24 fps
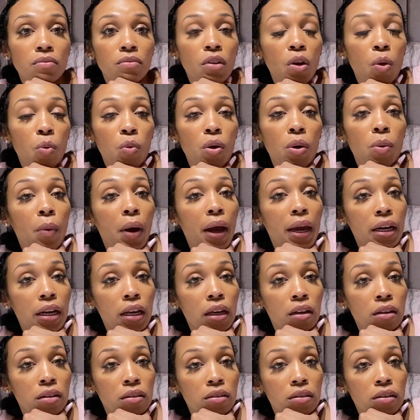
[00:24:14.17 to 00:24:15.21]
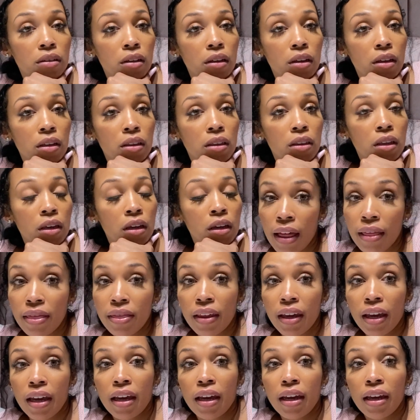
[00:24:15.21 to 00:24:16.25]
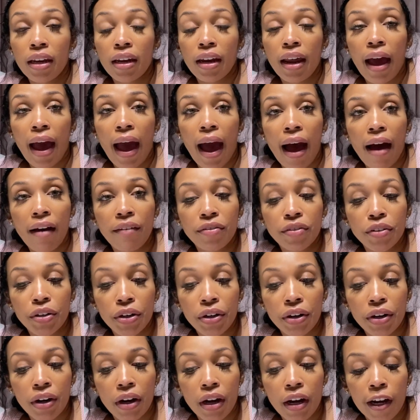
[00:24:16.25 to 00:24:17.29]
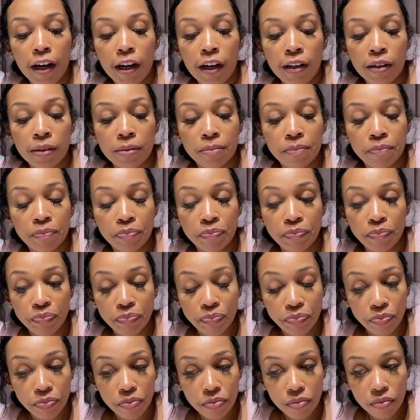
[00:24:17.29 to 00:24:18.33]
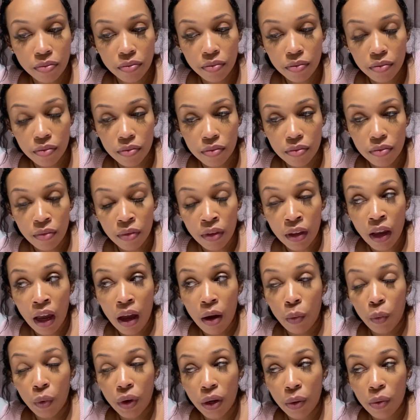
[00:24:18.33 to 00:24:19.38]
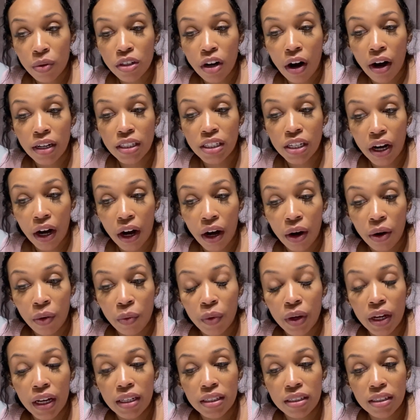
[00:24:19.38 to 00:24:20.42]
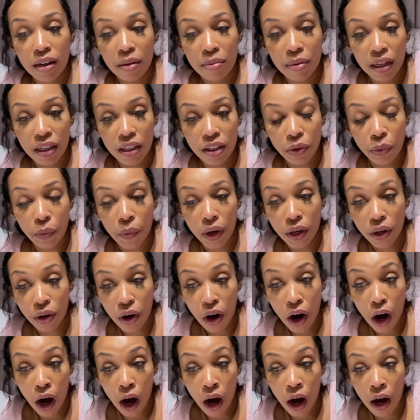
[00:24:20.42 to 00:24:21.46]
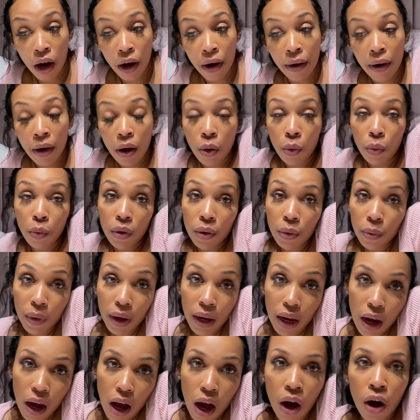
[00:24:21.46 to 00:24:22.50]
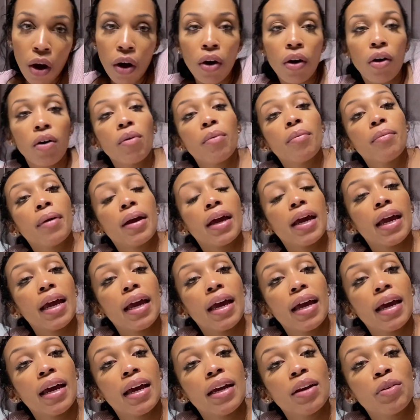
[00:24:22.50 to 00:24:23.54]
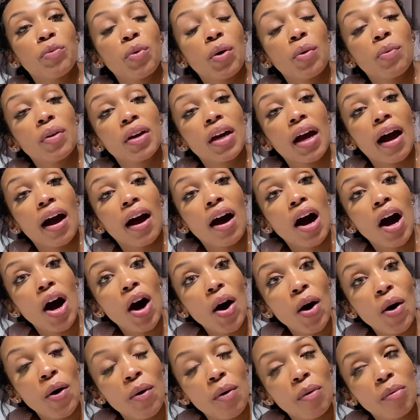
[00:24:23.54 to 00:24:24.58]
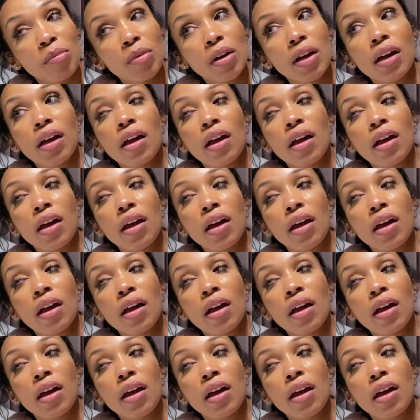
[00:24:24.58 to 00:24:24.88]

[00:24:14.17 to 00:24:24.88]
we waited. And then after when it was our turn, we ended up getting the rental car. We went home, and when we got home,